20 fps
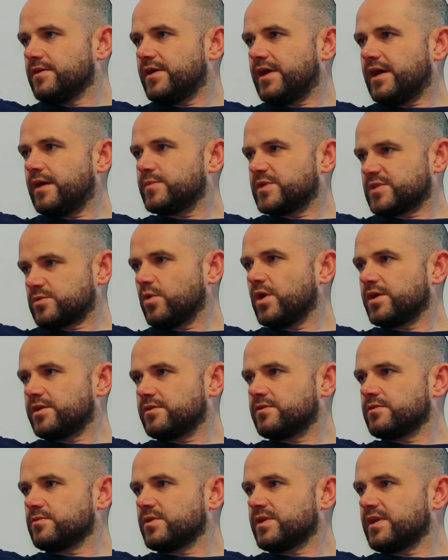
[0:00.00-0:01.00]
Um, it's what
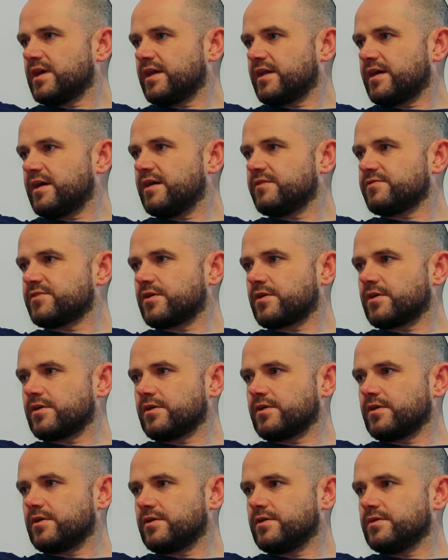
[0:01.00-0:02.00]
you do with that it's after,
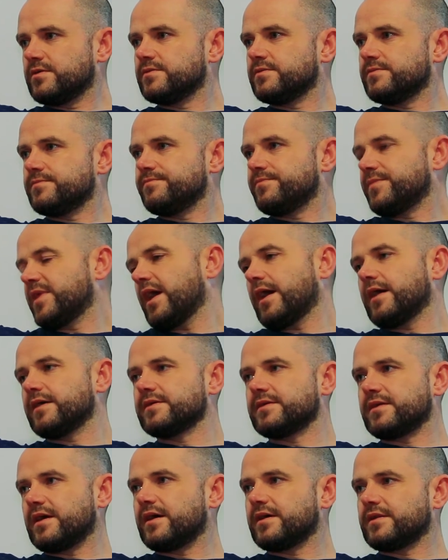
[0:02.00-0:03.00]
you know. Yeah,
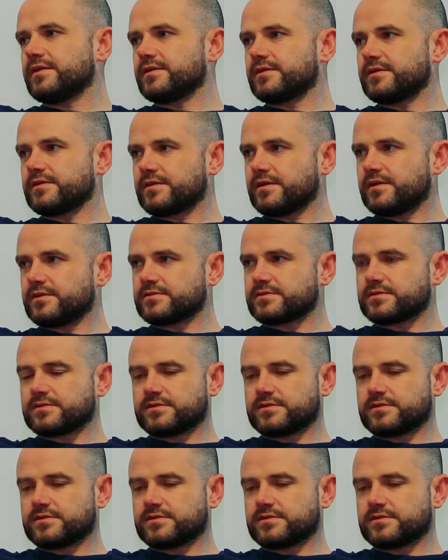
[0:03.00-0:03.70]
yeah, and I think that's.